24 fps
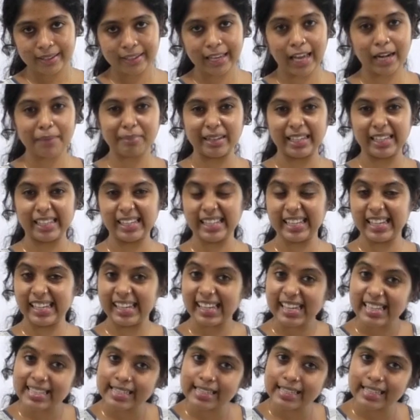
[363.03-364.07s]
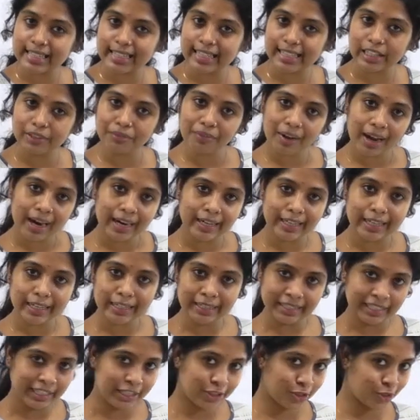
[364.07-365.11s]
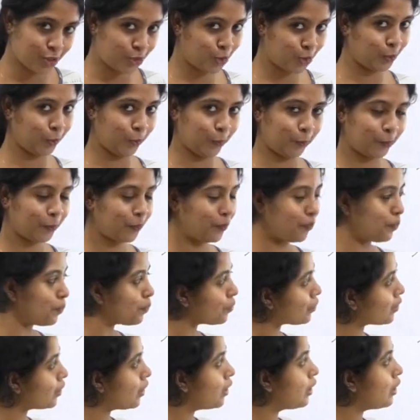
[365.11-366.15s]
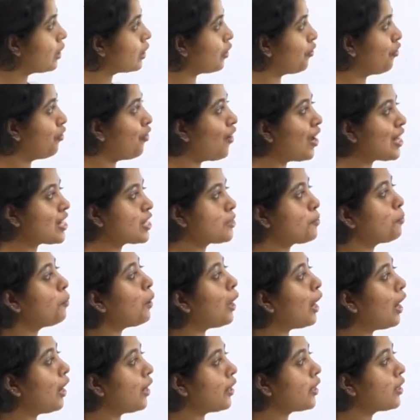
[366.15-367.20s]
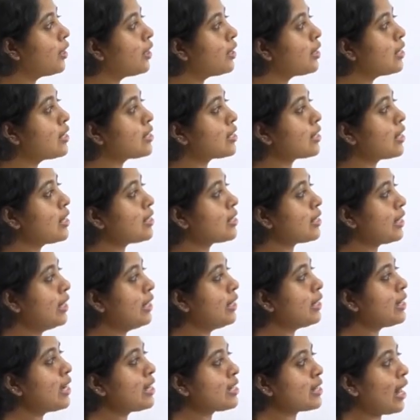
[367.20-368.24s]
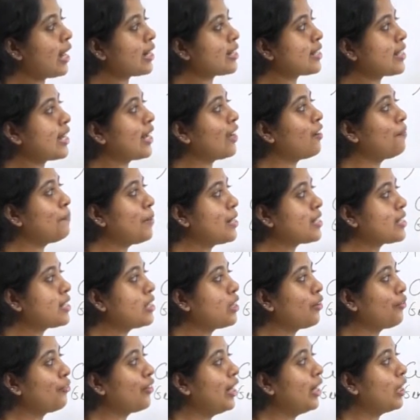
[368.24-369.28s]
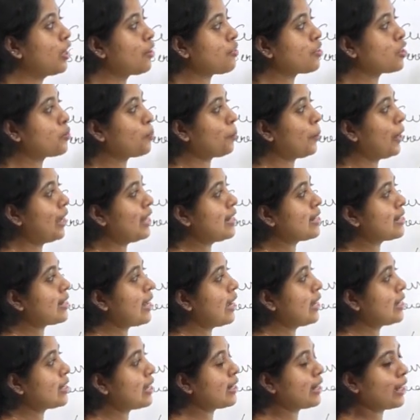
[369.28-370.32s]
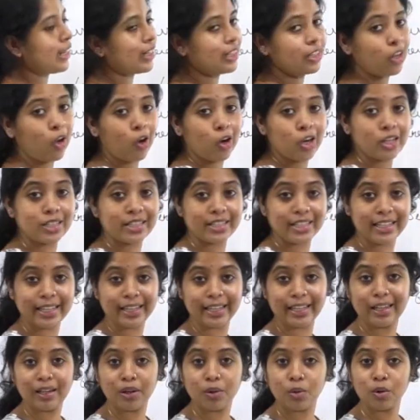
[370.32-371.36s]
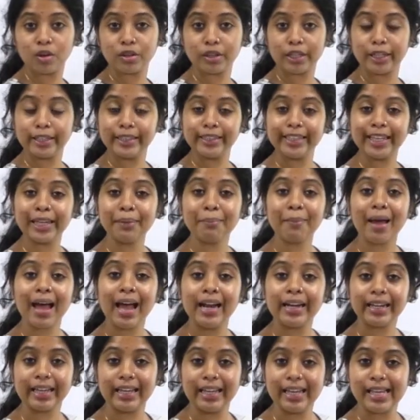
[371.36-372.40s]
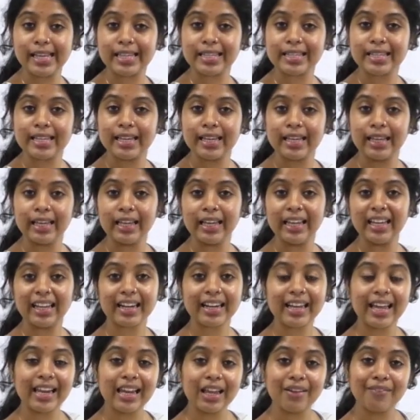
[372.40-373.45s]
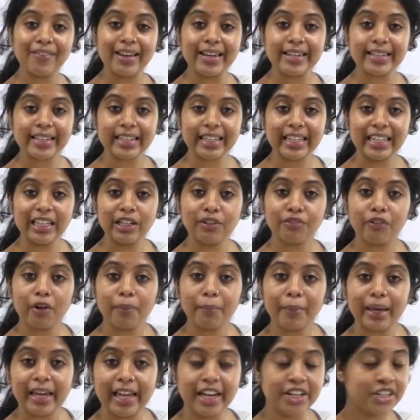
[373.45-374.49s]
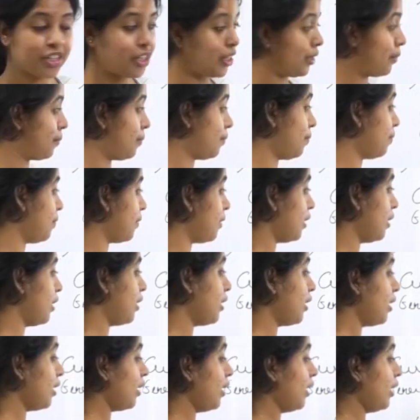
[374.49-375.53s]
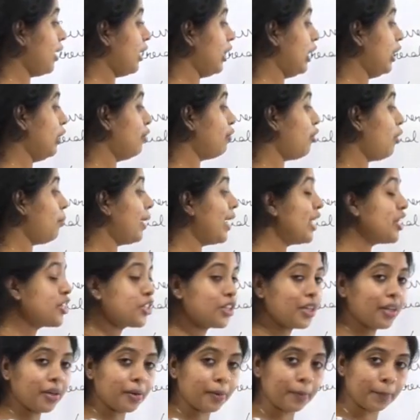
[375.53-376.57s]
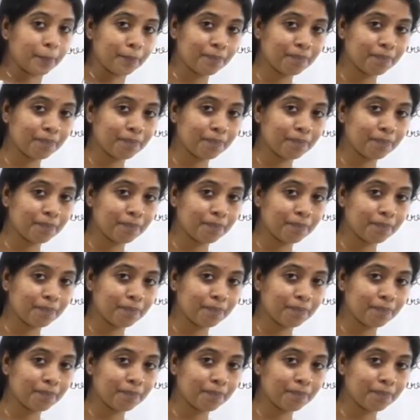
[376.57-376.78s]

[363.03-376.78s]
can be easily divided into two. The first part, discuss India's achievements in the field of space science and technology. The demand is relevant information. Information.